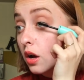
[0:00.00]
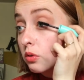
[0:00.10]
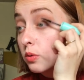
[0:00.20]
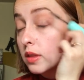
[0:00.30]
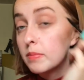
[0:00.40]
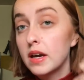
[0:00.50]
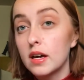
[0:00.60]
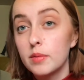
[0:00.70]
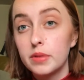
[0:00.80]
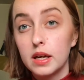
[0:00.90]
With
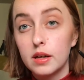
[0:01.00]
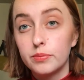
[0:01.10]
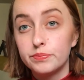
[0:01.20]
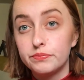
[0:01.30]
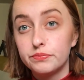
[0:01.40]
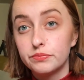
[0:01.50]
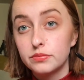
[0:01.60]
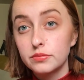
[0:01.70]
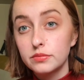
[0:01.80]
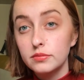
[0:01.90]
makeup, like,
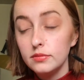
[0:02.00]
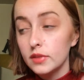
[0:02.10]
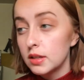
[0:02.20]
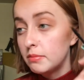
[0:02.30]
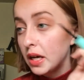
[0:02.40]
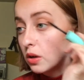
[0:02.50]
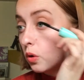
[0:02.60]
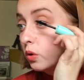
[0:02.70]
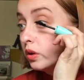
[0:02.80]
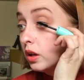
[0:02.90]
my
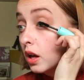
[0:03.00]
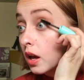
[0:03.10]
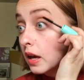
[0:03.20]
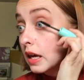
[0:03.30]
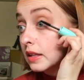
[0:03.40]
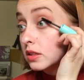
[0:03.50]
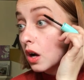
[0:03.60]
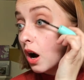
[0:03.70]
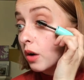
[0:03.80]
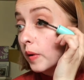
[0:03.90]
goal is to
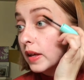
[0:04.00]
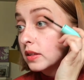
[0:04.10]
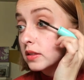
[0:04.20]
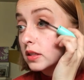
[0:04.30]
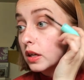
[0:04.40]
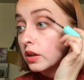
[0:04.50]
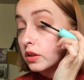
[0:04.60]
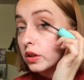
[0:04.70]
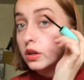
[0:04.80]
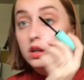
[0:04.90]
always still
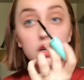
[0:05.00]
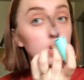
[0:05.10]
look